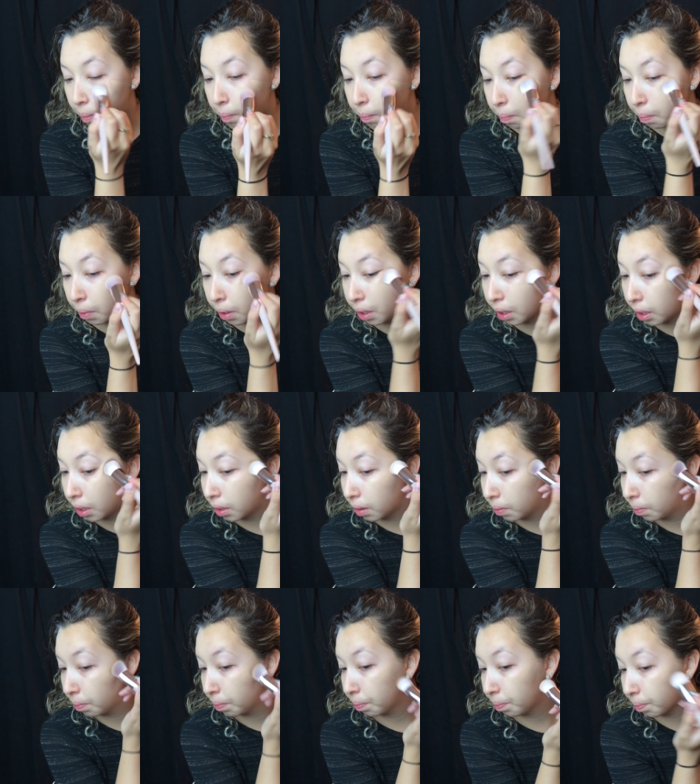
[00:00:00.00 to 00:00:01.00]
But
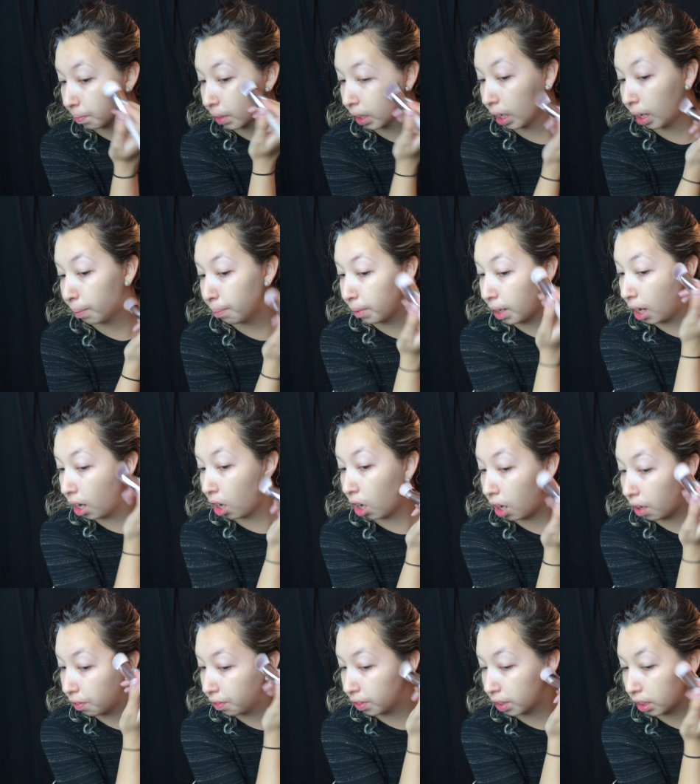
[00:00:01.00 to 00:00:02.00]
I don't
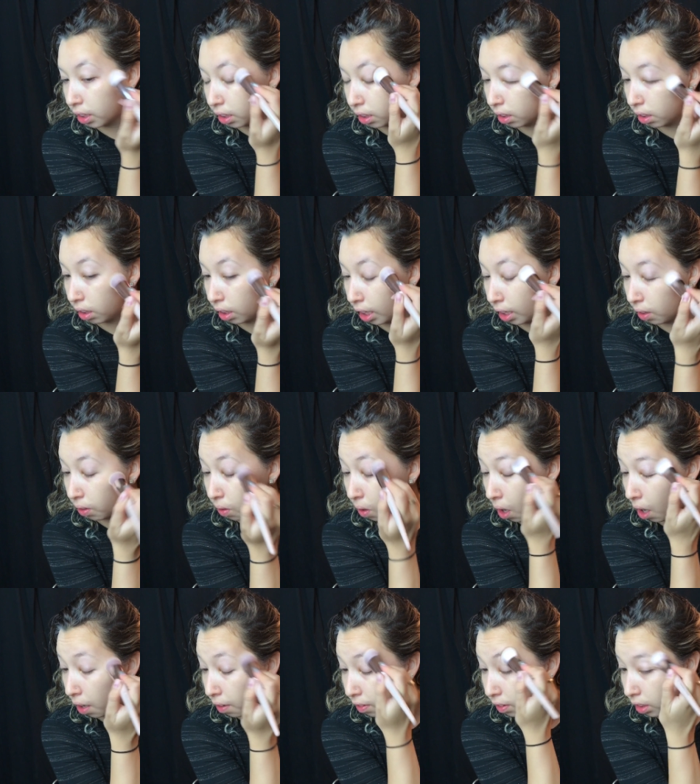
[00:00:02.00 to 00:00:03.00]

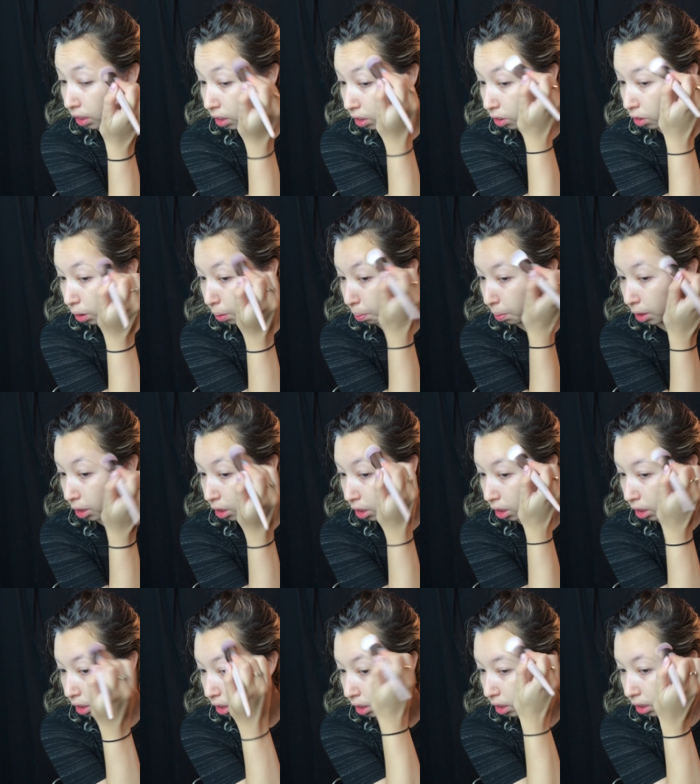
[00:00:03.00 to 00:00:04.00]
often use
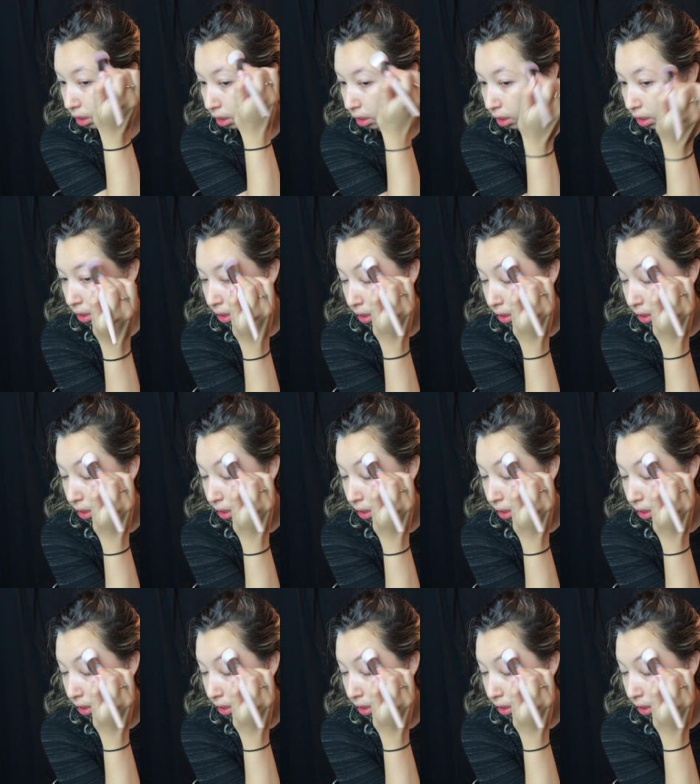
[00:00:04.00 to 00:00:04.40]
brushes.